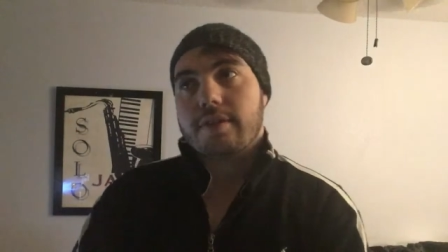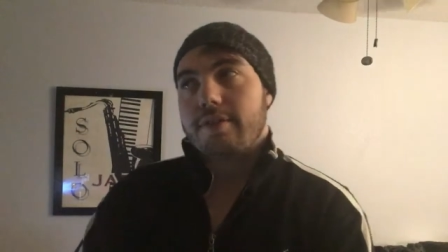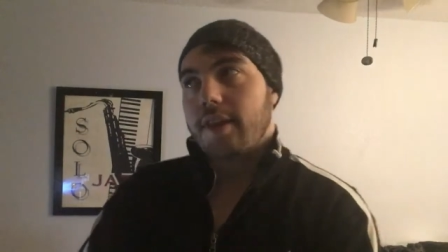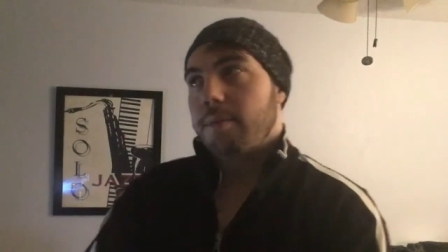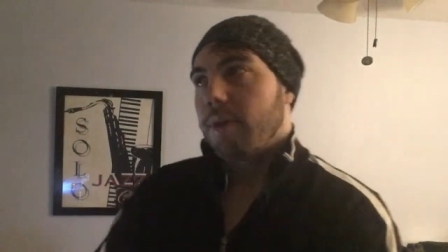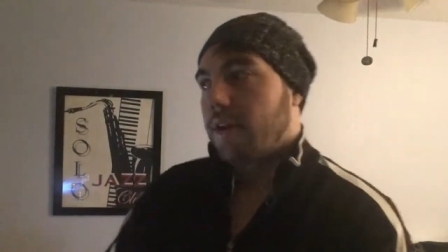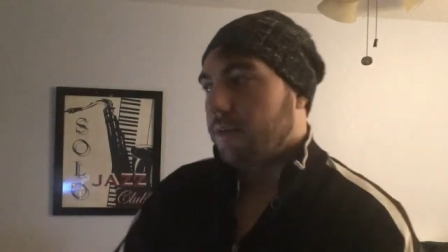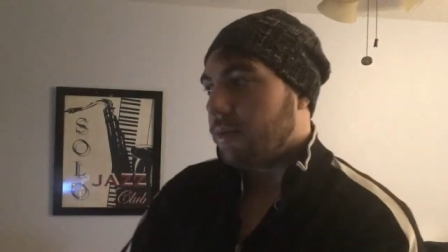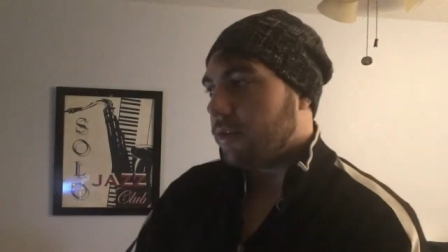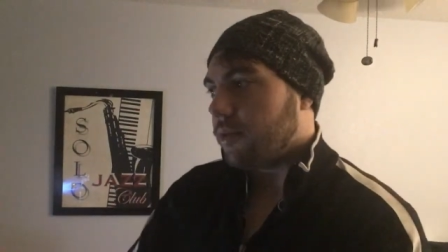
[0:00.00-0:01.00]
If they play
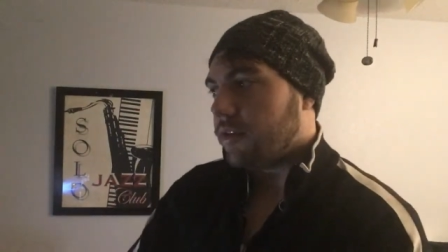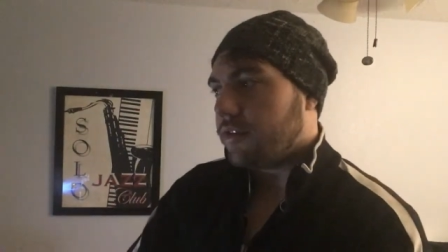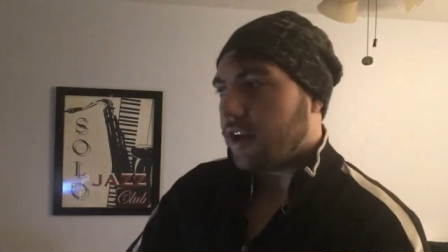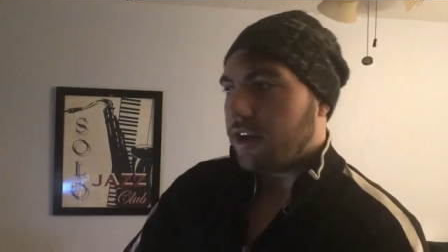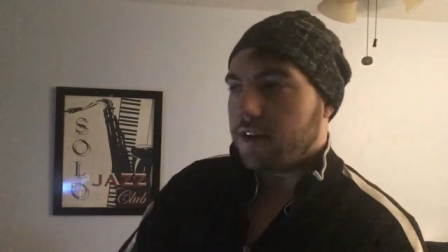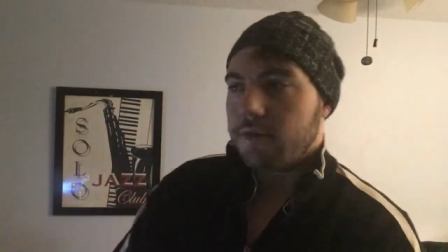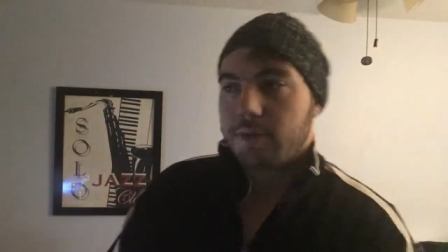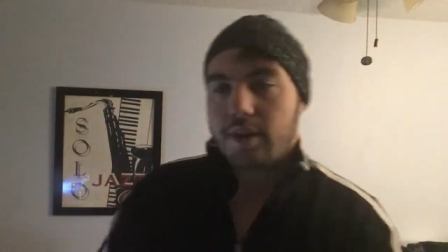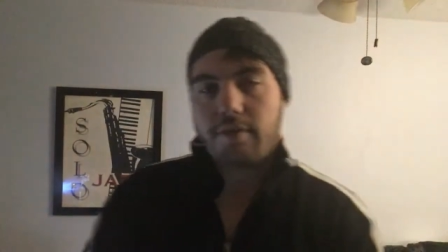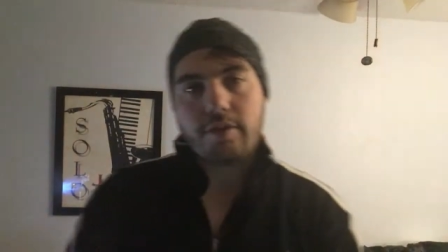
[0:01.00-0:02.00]
on Pokemon Stadium
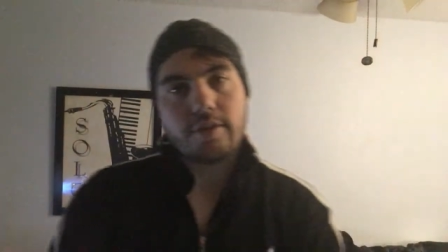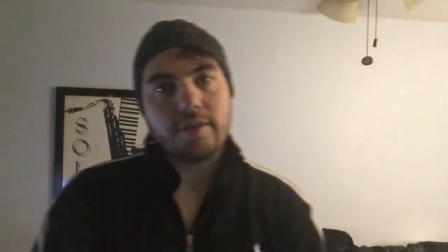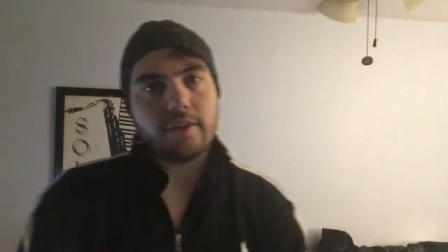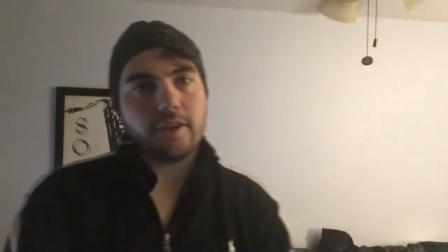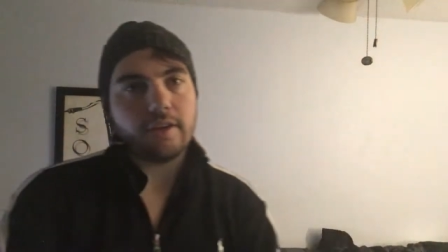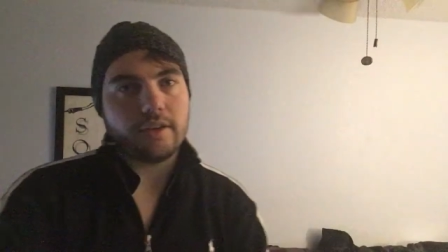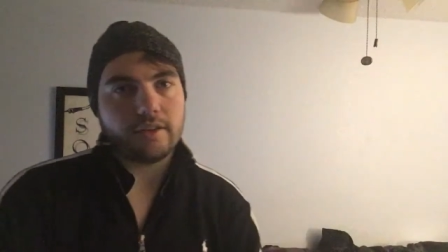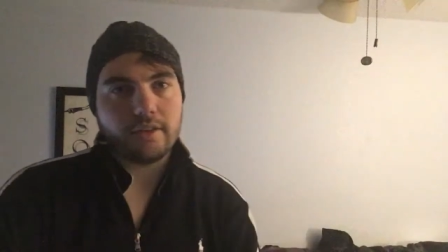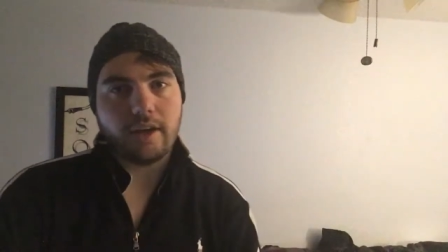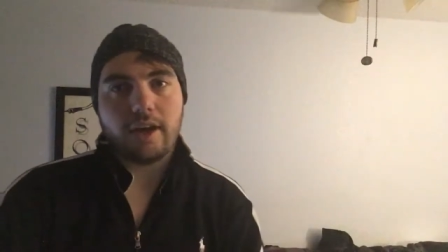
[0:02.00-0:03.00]
and they forget to
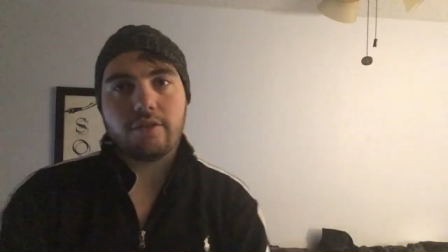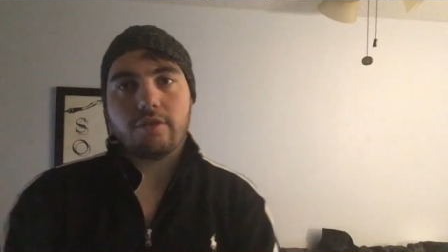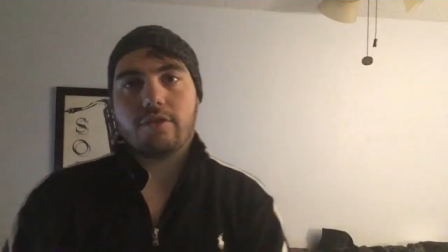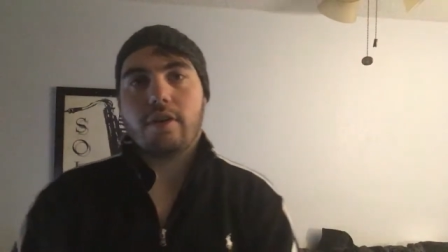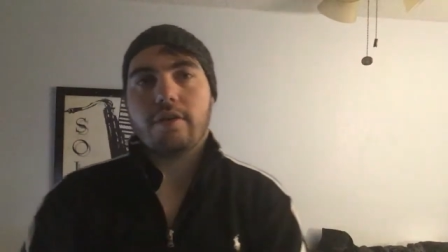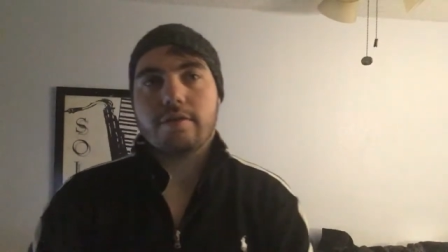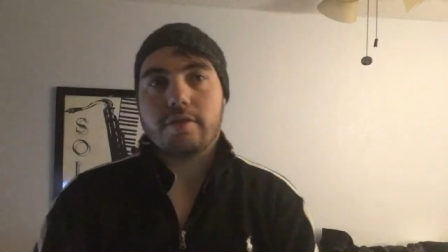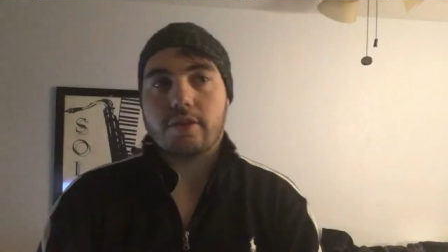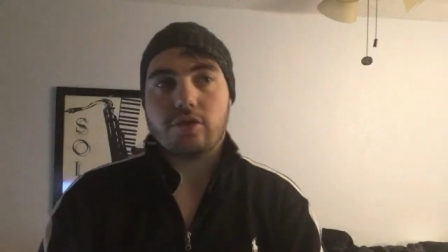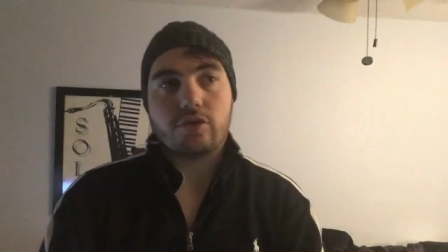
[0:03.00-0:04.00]
take the hazards off,
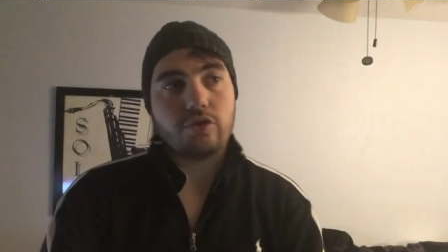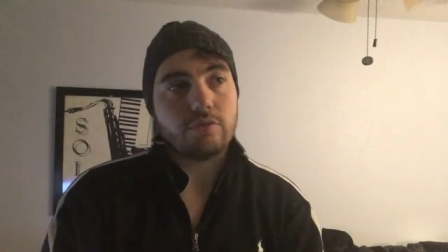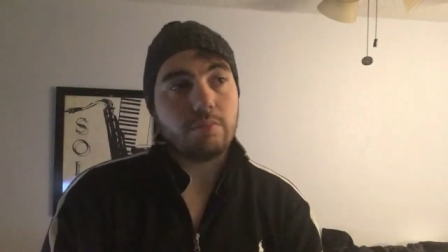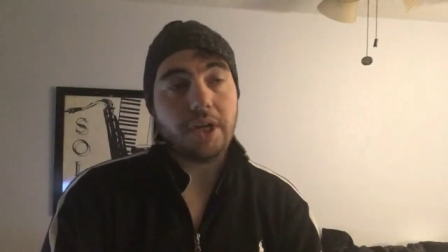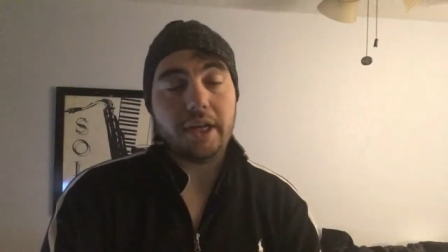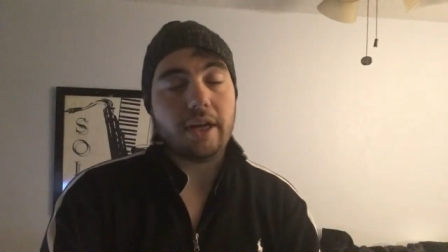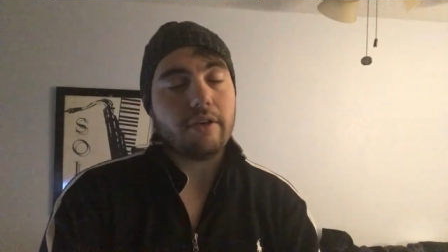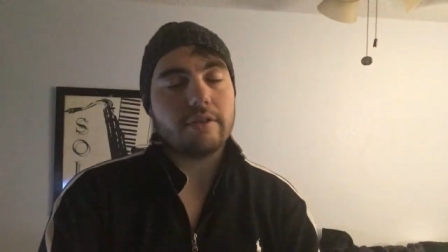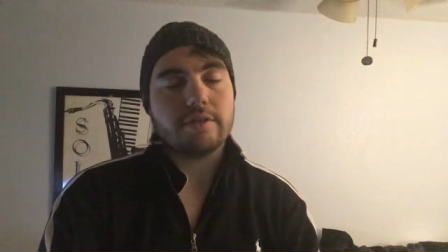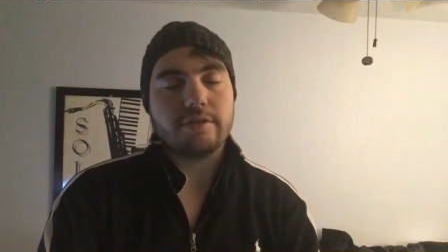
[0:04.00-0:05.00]
they should just play it
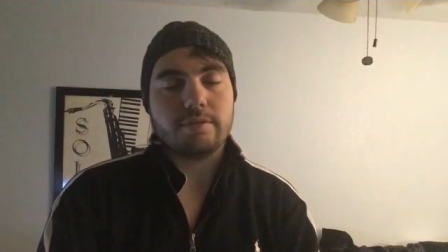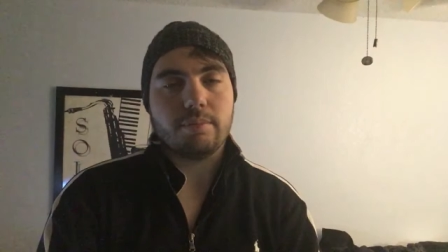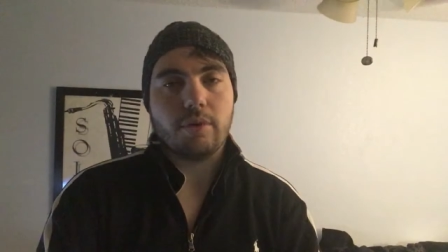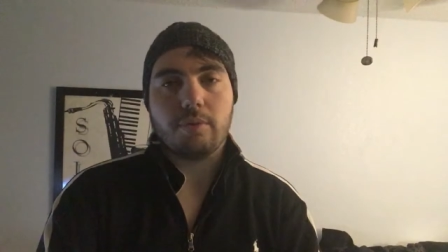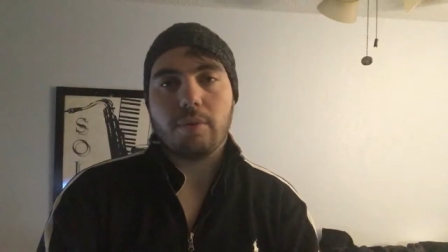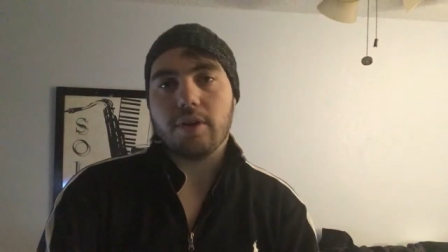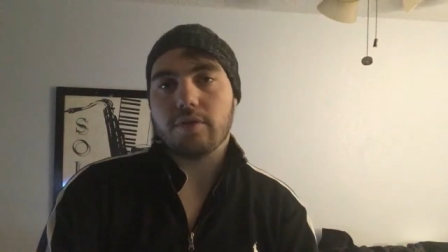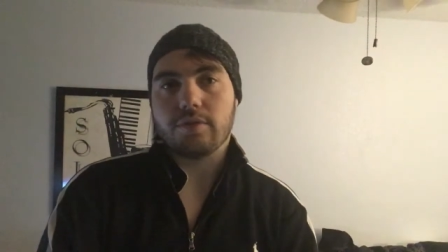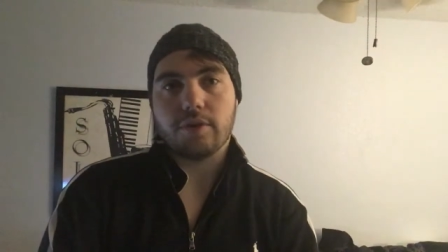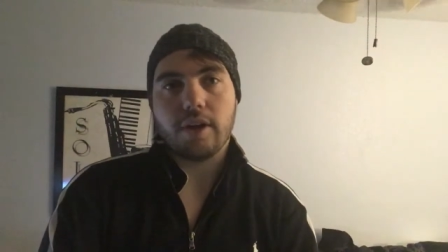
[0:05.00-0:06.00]
out because both
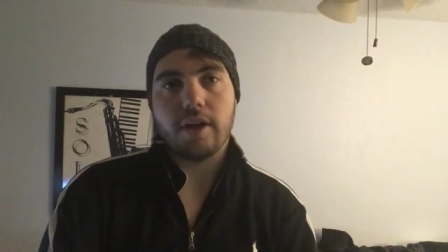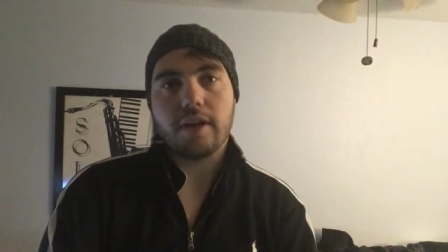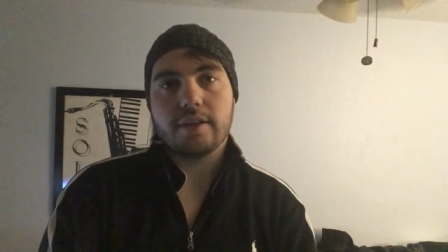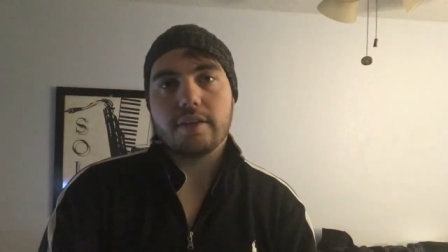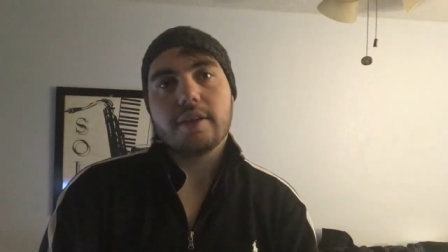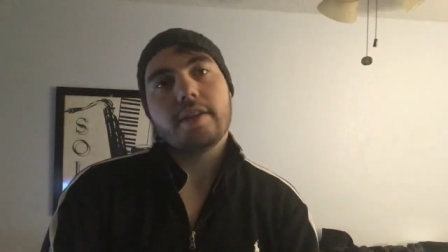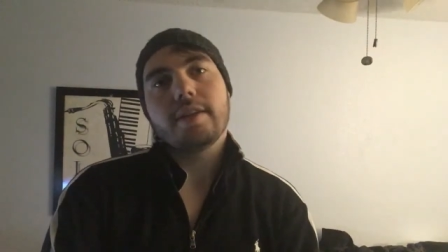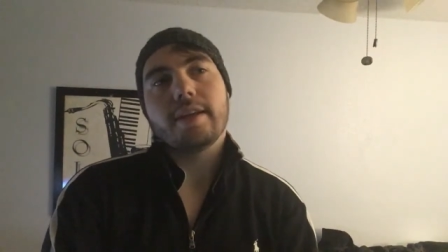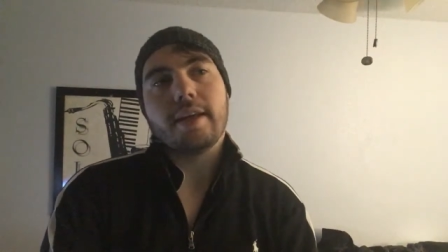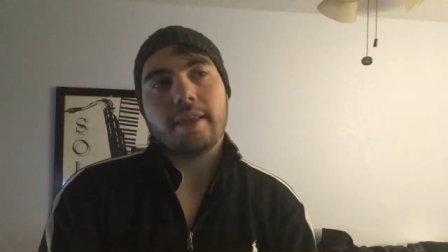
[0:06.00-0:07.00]
players forgot,
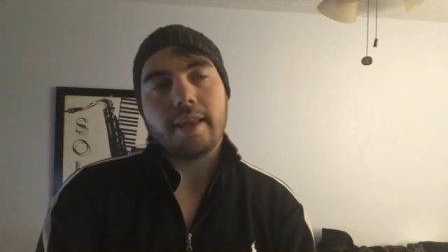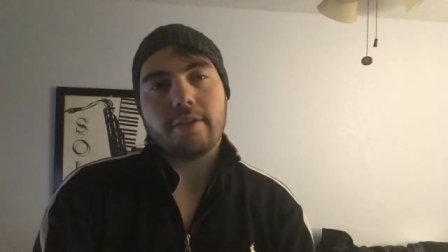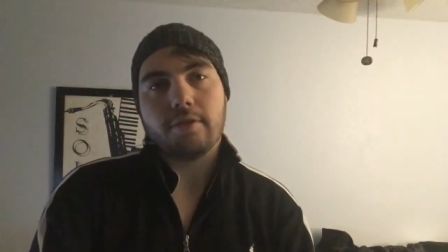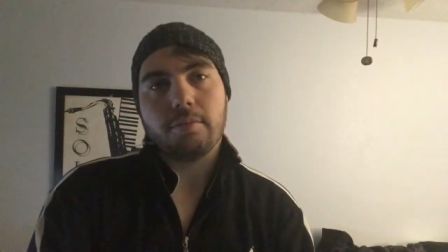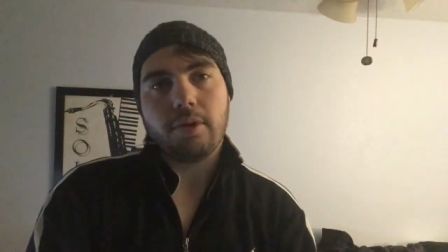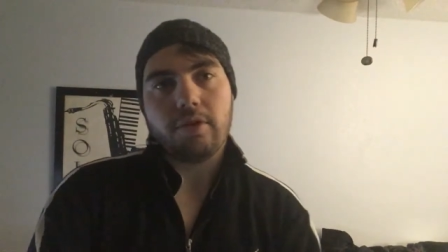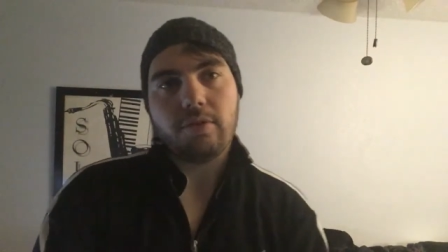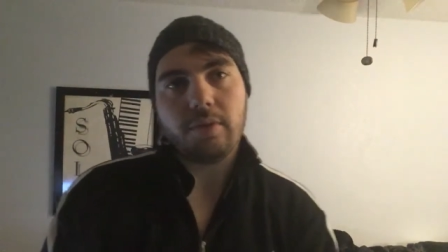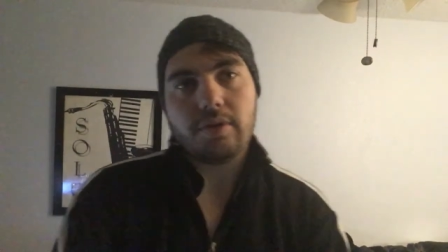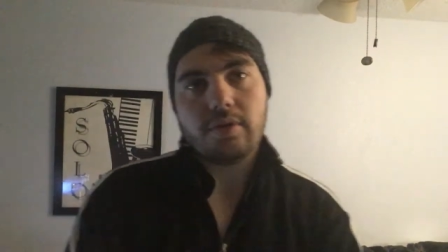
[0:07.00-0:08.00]
and that's their
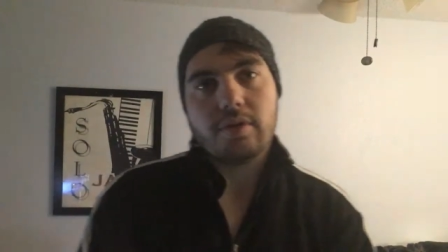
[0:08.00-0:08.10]
punishment.